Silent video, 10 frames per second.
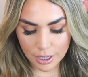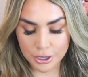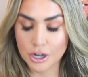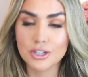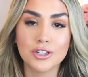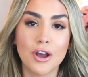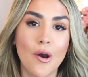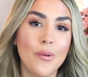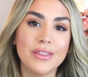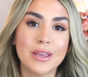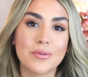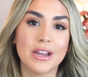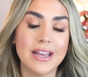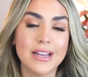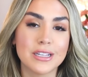years ago, and
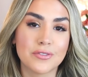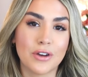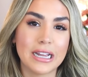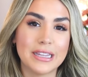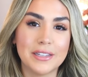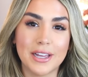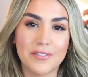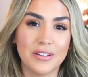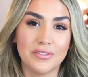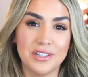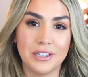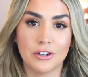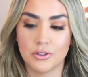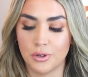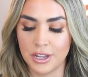his for I think like fifteen
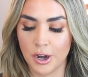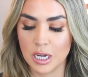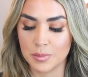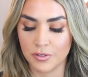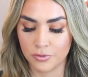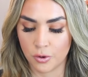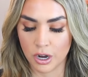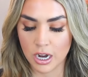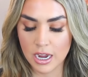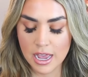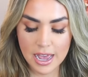or twenty years before.